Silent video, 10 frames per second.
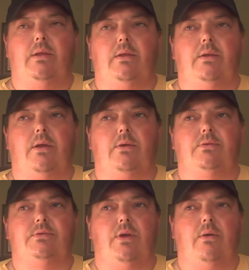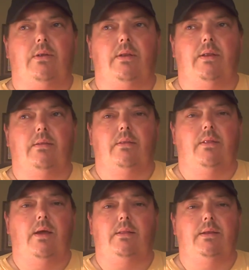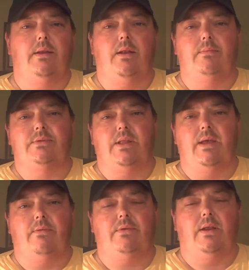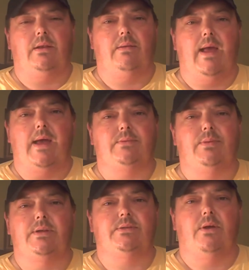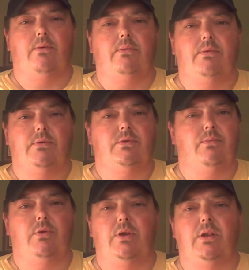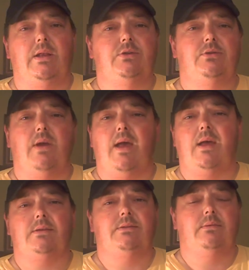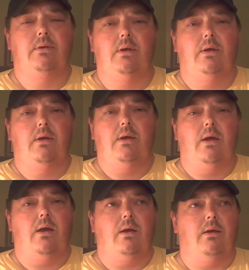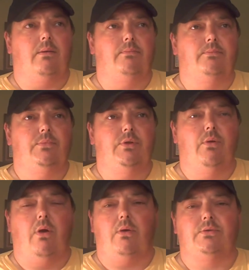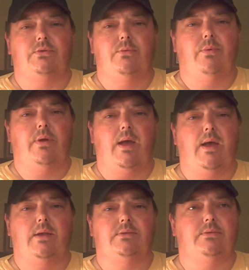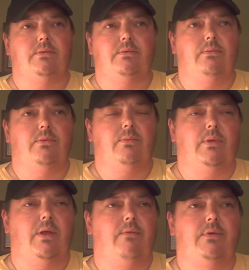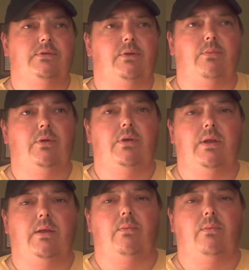and luckily none of them's left. And guys, please don't. This community needs you guys. You are all super guys. We love you as a community, and